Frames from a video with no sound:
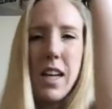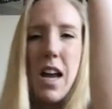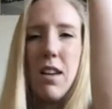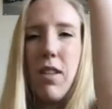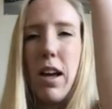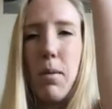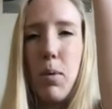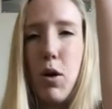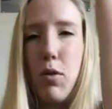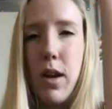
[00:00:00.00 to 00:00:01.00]
kind of like a
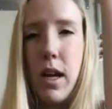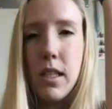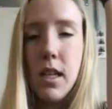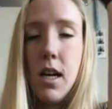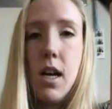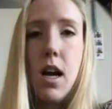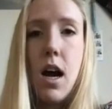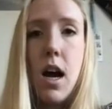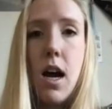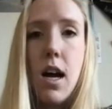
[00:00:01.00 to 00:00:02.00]
perfect,
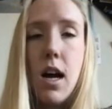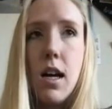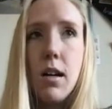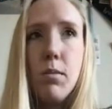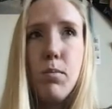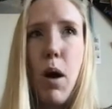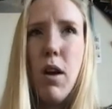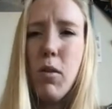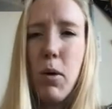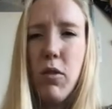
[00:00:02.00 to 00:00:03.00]
part
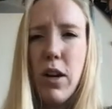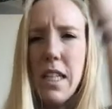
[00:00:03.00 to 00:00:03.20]
of a perfect